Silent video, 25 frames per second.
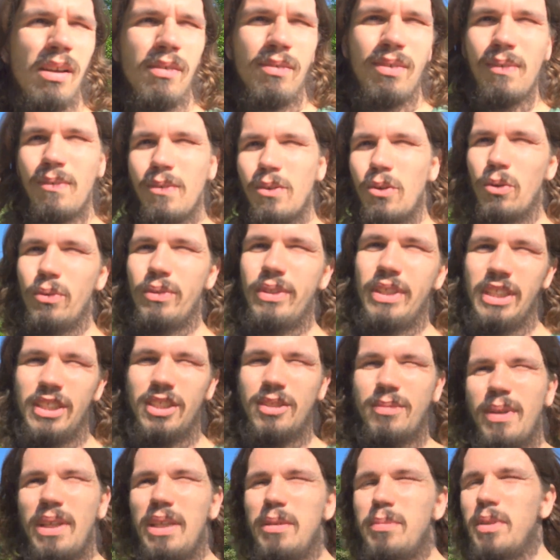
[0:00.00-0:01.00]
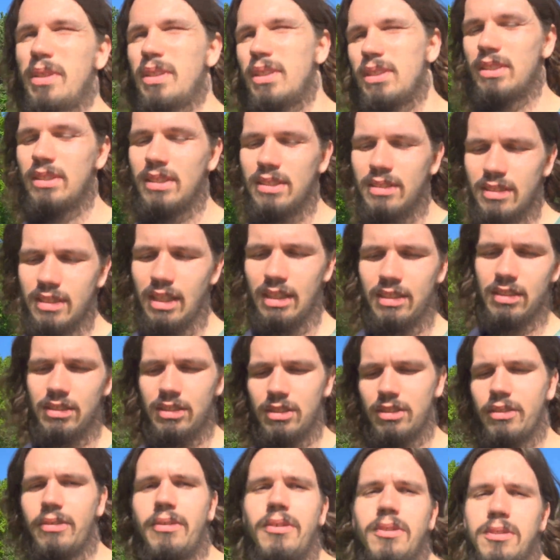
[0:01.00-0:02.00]
Then we'll go this way because
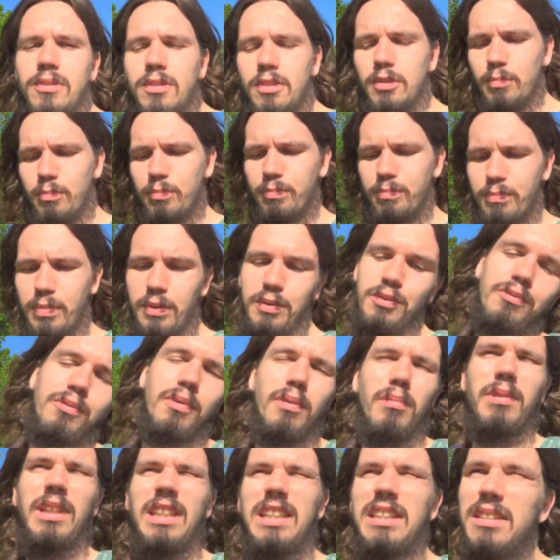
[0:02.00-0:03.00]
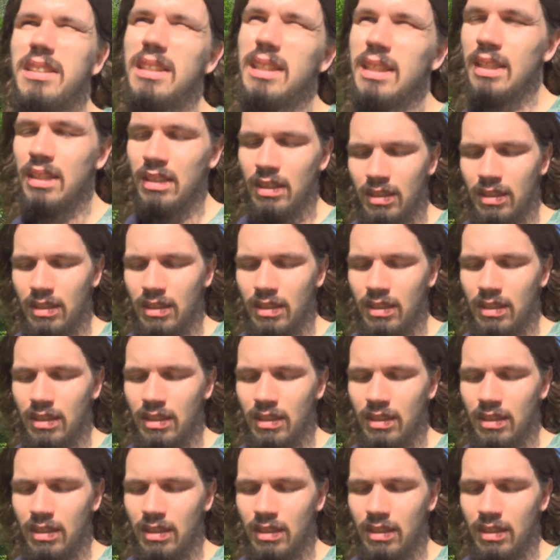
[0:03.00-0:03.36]
that's also a beautiful place.